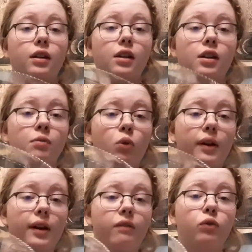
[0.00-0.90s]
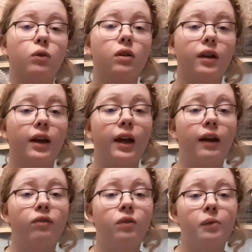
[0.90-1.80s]
Your boy got a full cookie
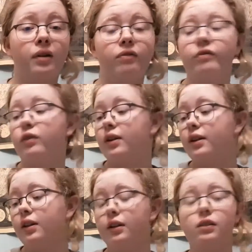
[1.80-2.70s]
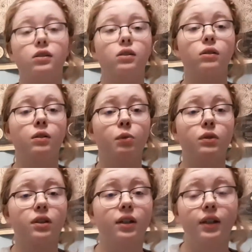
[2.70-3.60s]
cake from my friend Ella, so your boy's
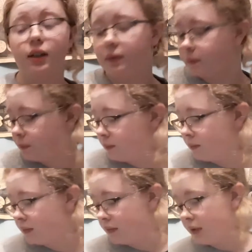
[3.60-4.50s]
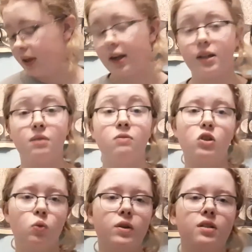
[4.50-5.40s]
gonna eat it. I got some
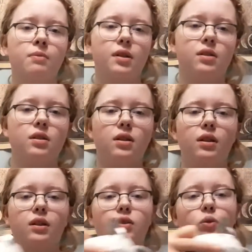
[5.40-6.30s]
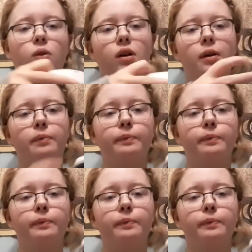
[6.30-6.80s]
Swiss Miss in this cool cup.